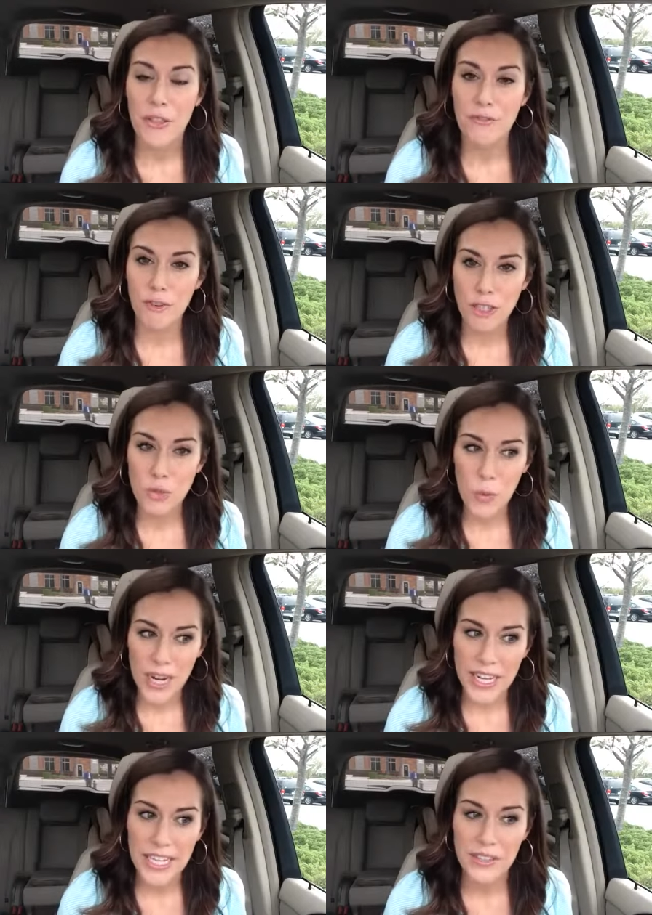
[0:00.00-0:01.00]
The first
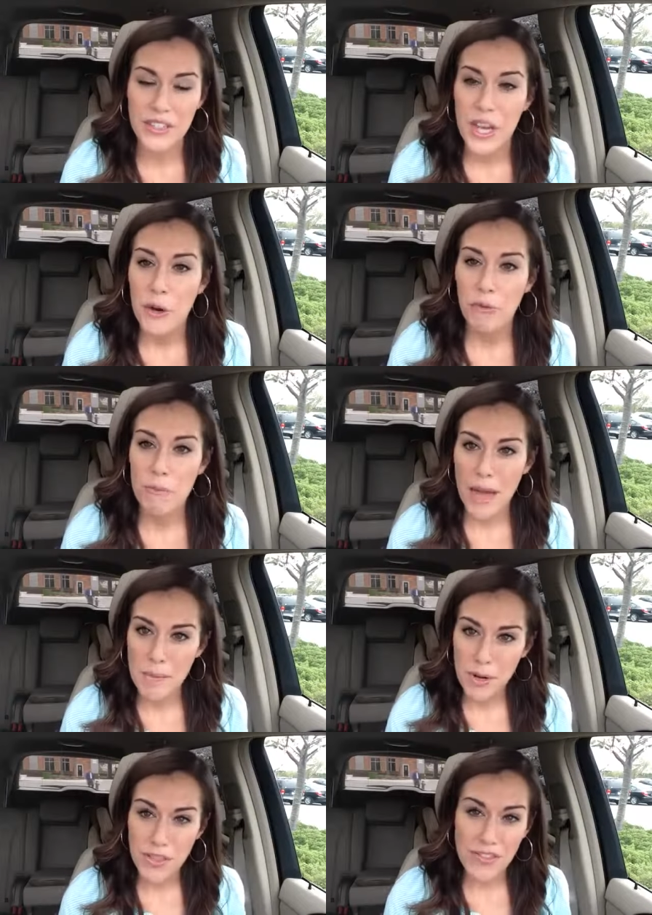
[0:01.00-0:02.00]
one is
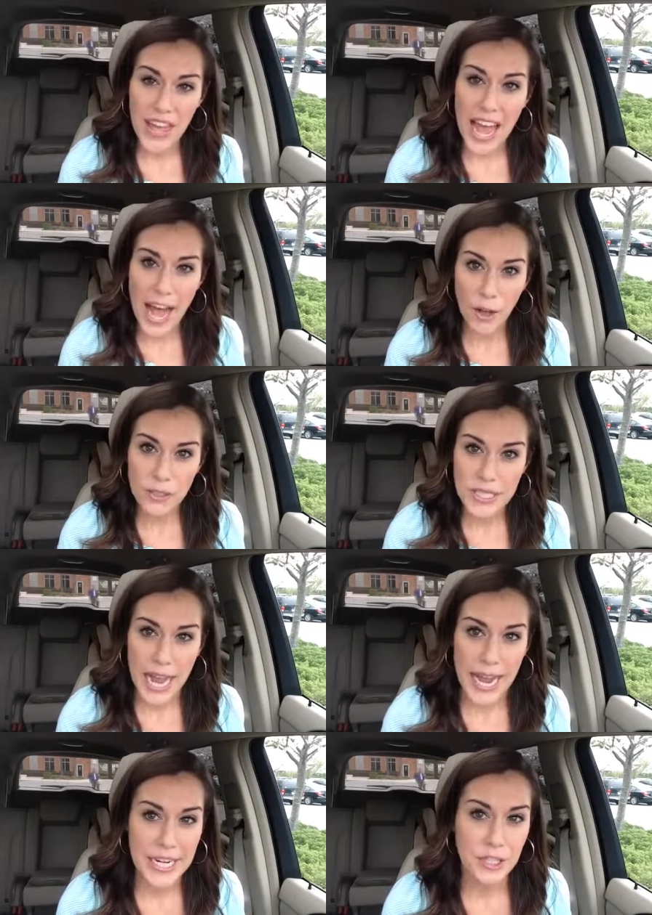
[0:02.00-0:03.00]
remember that the
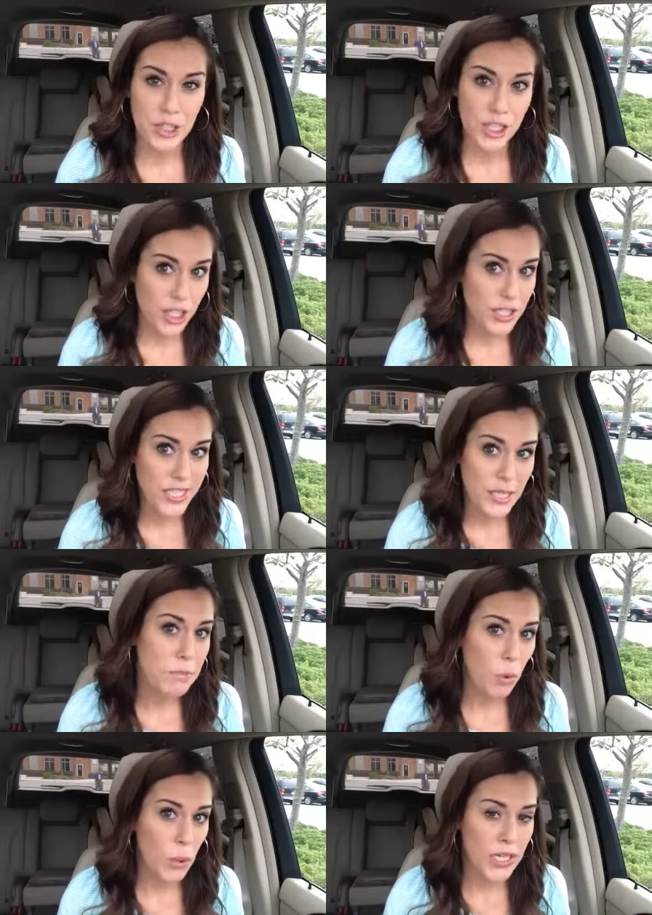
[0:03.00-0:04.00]
outside is just as
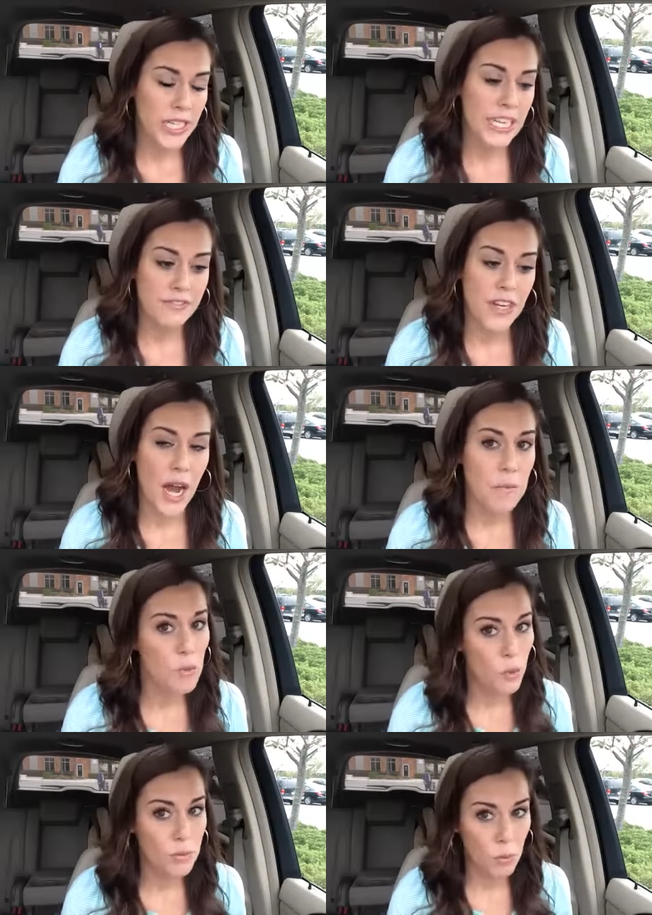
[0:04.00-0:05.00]
important, if not
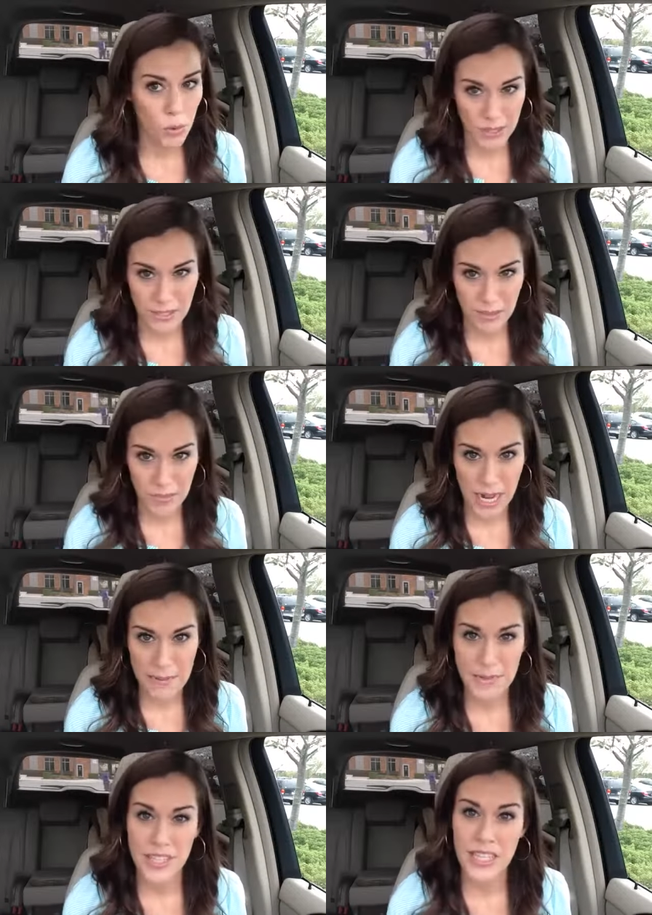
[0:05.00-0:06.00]
more important
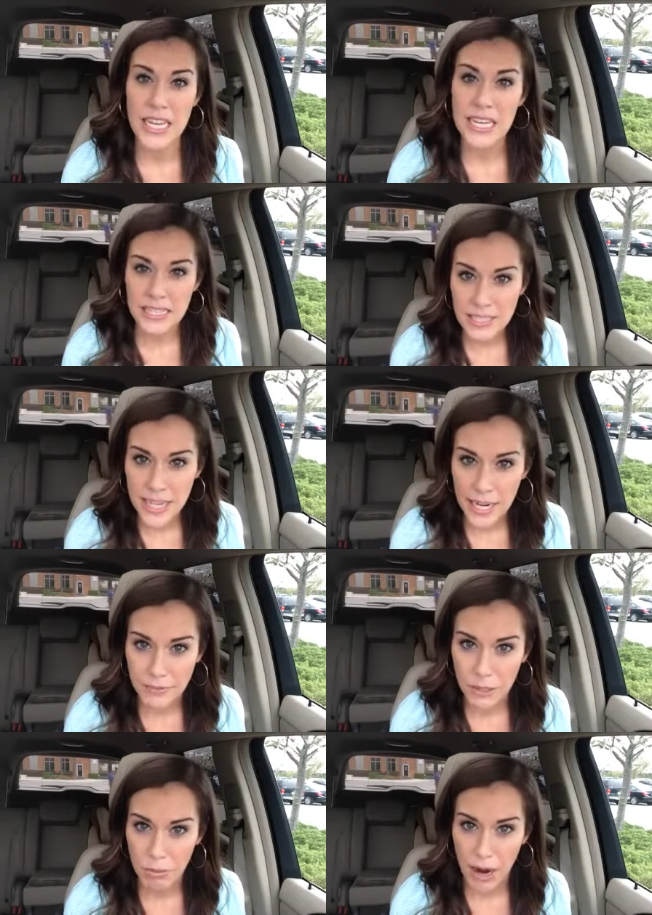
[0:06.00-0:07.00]
sometimes, than the inside of
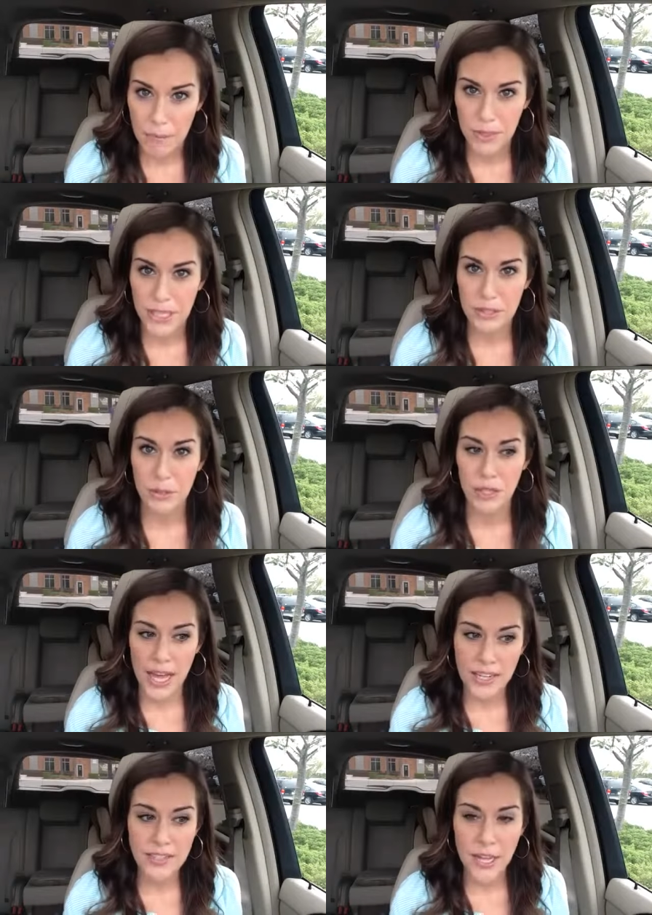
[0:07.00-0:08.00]
your property. So a
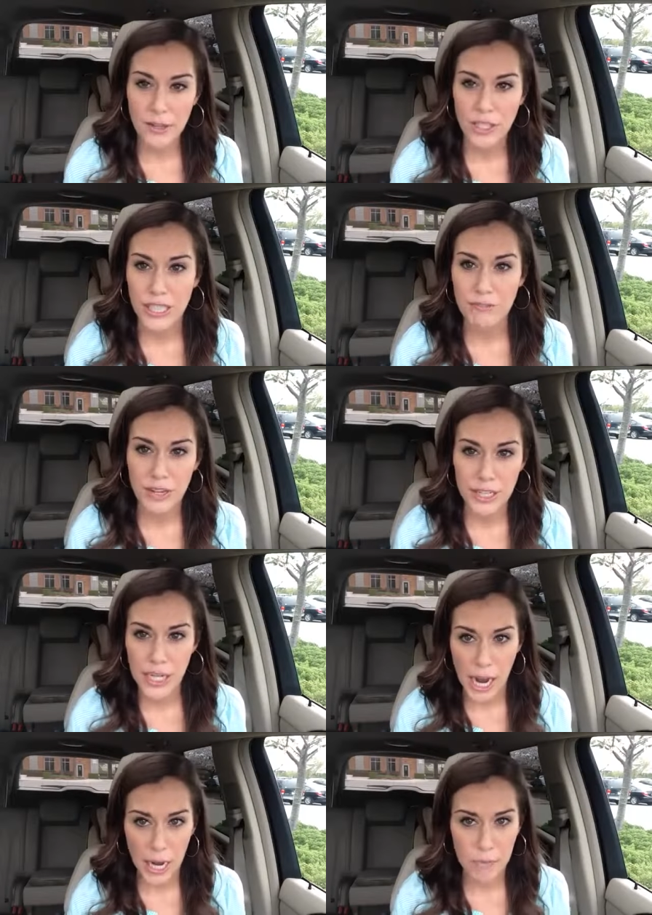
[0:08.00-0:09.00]
lot of sellers get very
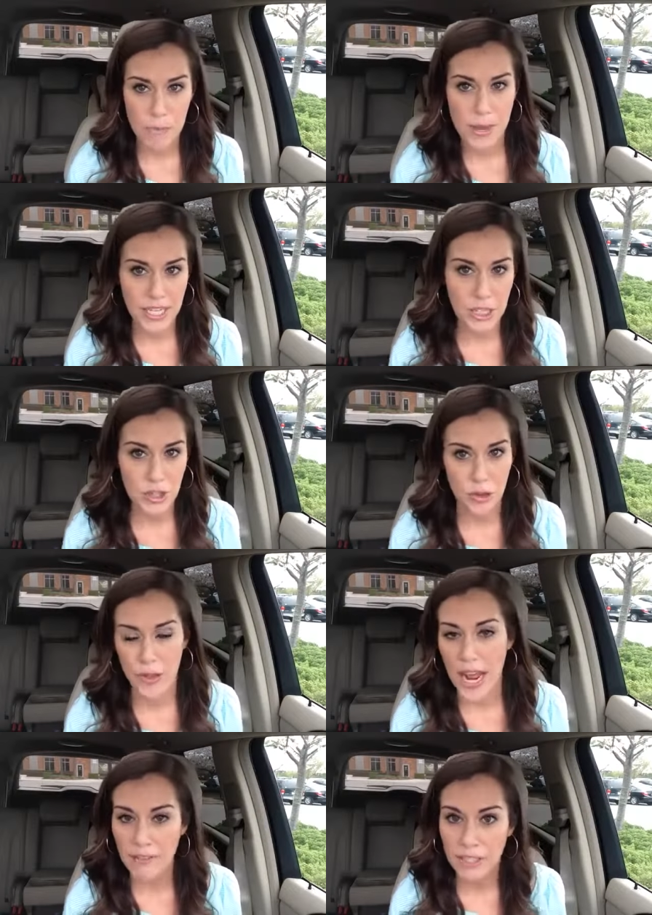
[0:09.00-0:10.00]
caught up in making sure
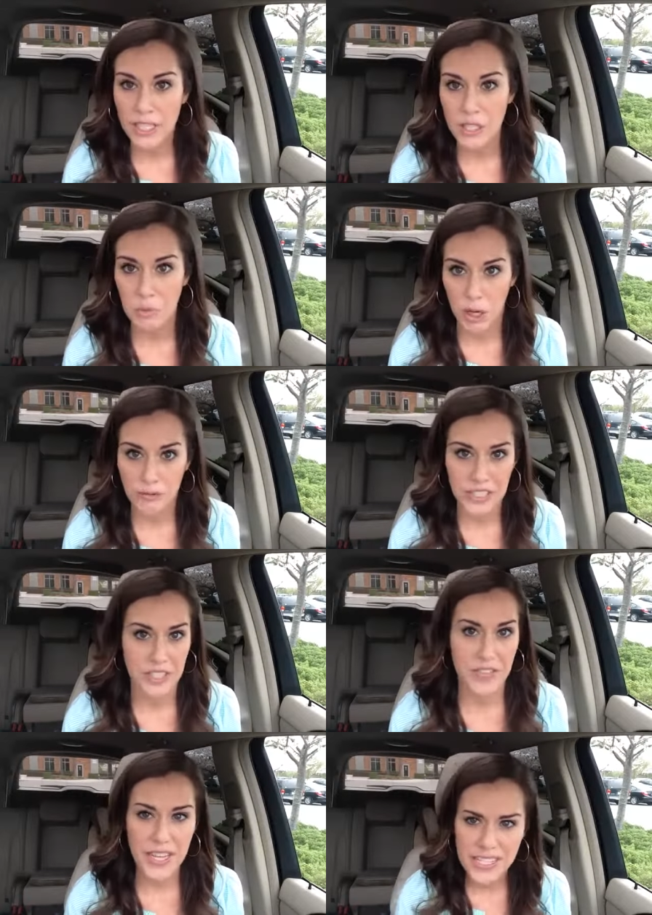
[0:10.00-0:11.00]
that everything's perfect
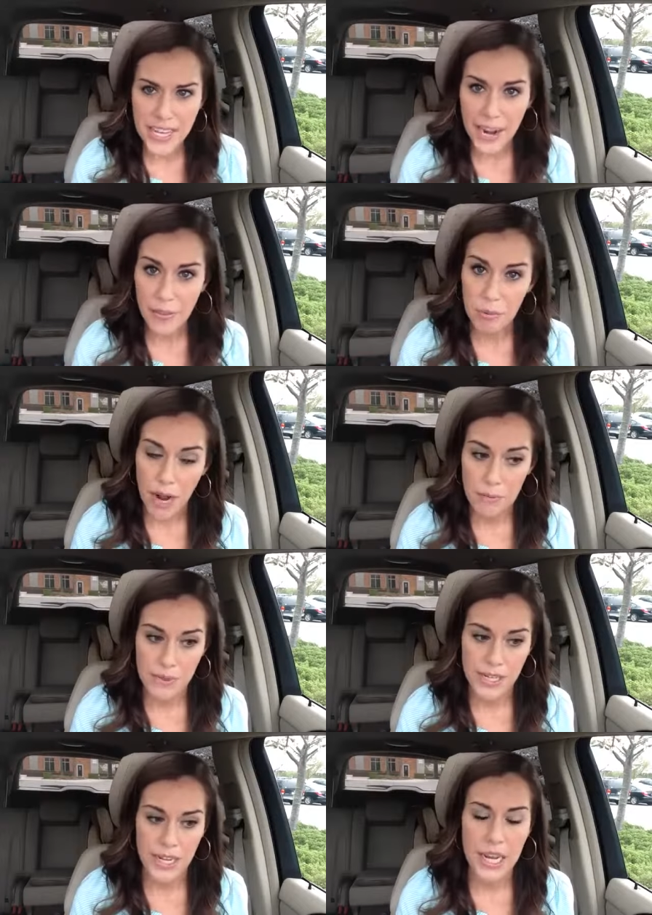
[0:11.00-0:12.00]
on the inside of the
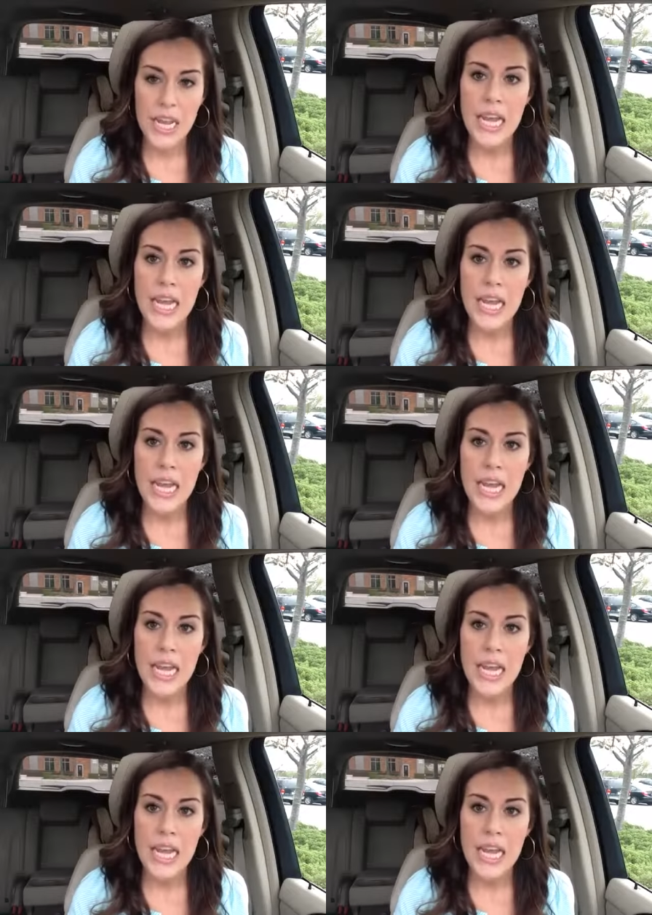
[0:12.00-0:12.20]
property